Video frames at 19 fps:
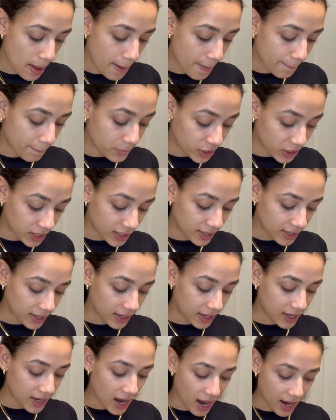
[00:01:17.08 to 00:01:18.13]
but
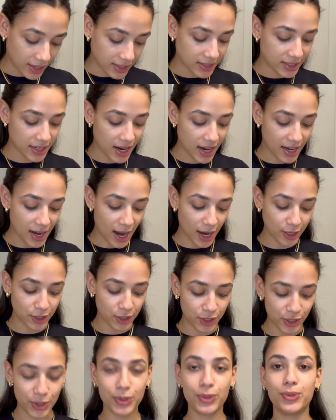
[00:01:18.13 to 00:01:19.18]
in hindsight, I
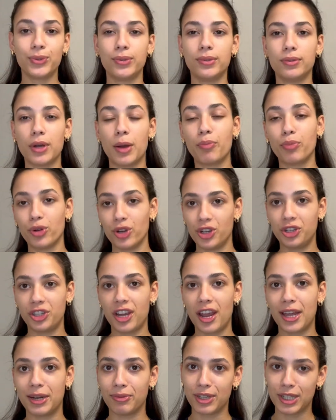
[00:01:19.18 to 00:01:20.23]
do
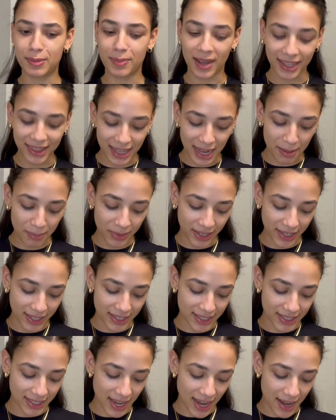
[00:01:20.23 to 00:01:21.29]
appreciate and respect that
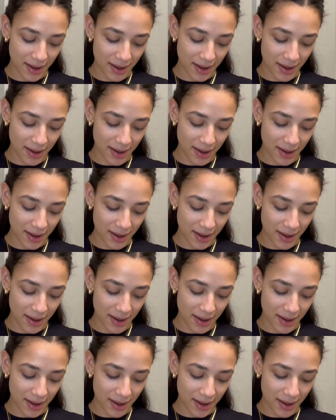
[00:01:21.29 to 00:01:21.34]
because